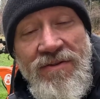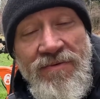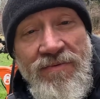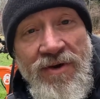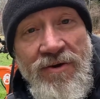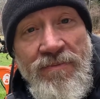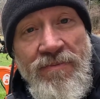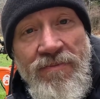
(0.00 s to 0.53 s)
on the
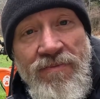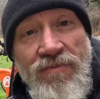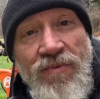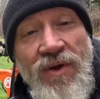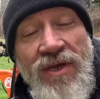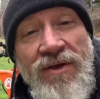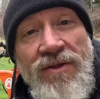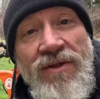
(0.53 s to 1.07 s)
rear
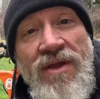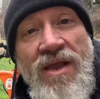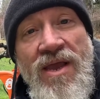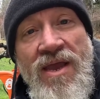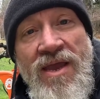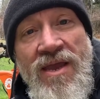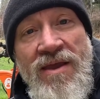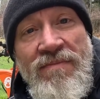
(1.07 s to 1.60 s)
wheel,
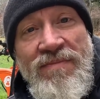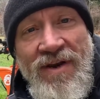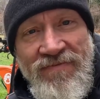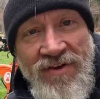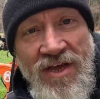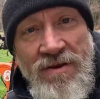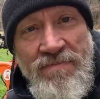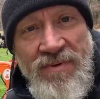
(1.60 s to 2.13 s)
but
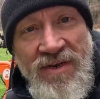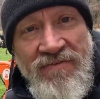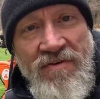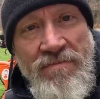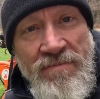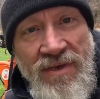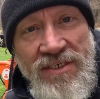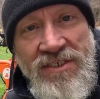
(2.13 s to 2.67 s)
I've got a bit of
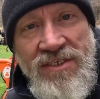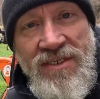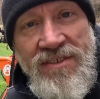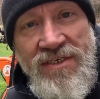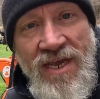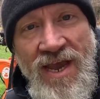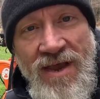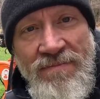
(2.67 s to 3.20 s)
a miss
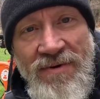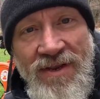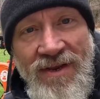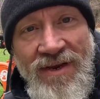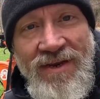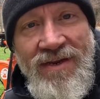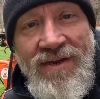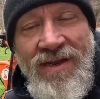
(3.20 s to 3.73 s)
that's
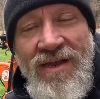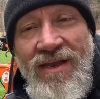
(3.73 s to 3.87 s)
happening,